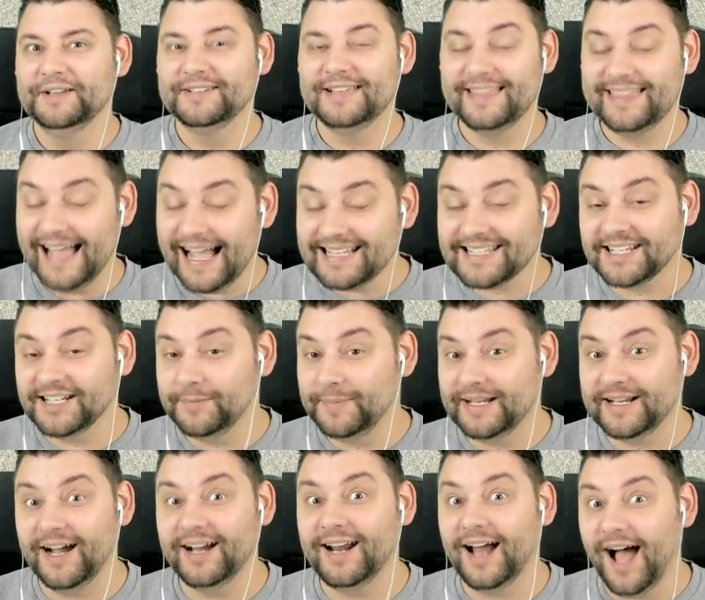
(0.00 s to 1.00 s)
So that's going to
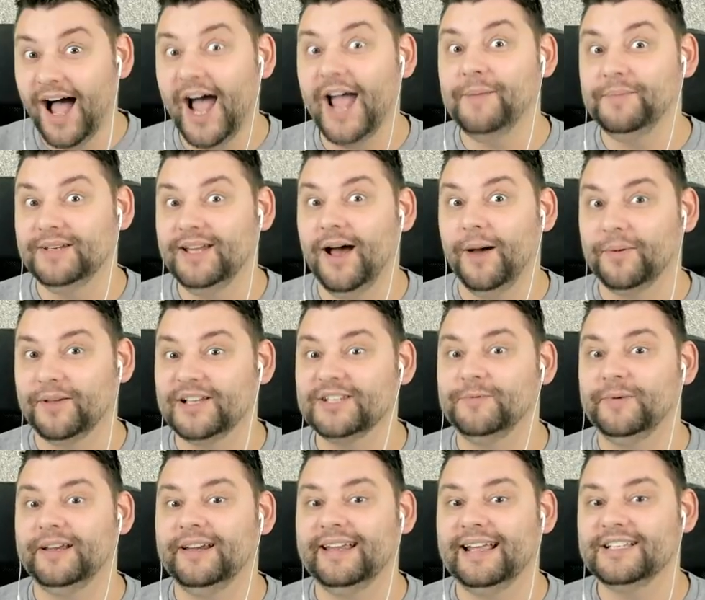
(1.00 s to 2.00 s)
be kind of hyped up
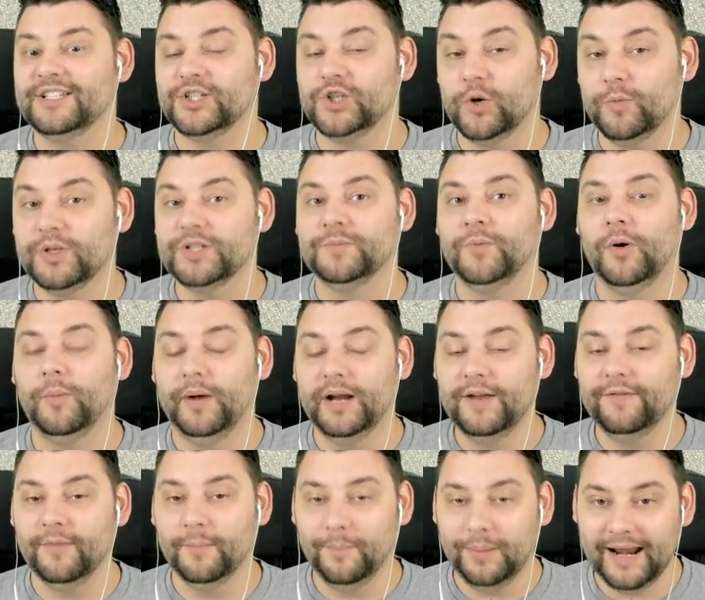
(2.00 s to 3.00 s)
because we're going to get so much more
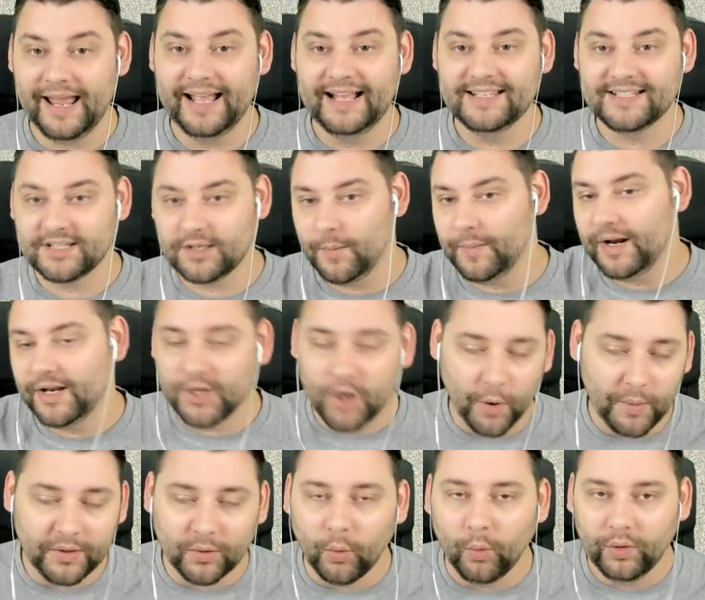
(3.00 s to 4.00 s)
money from planes coming and
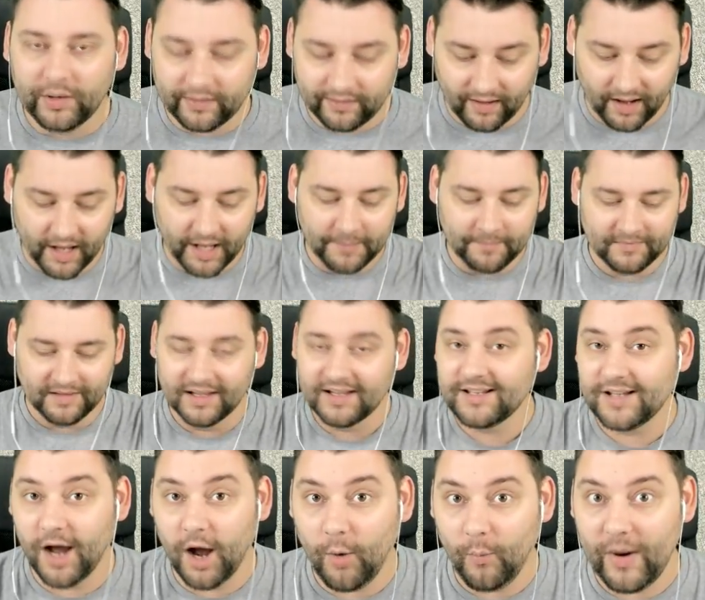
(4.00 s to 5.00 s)
going all the time.
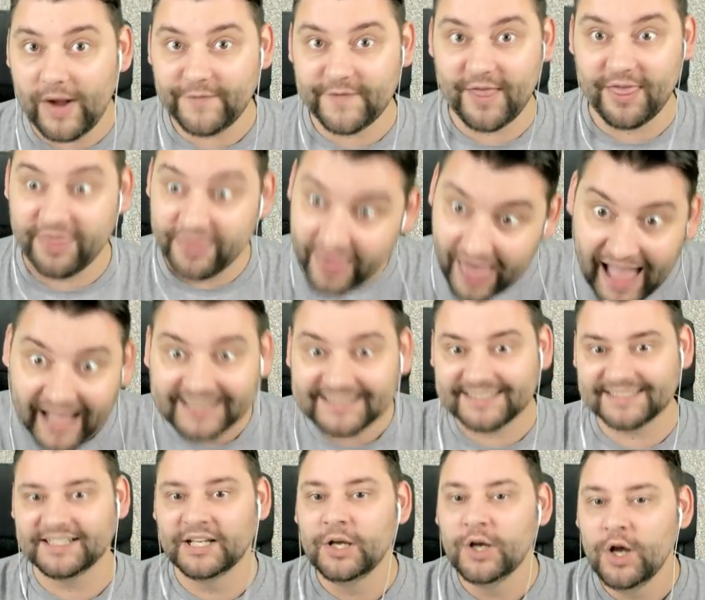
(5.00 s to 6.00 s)
Can't wait for
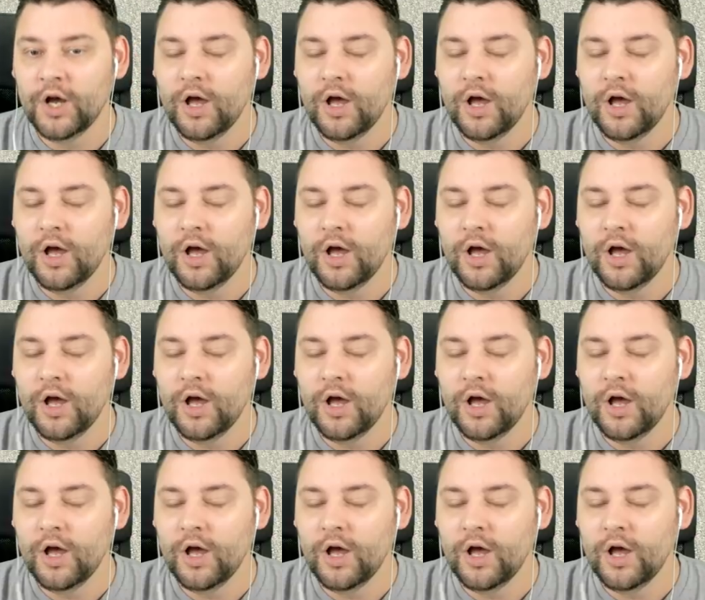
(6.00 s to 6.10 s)
that!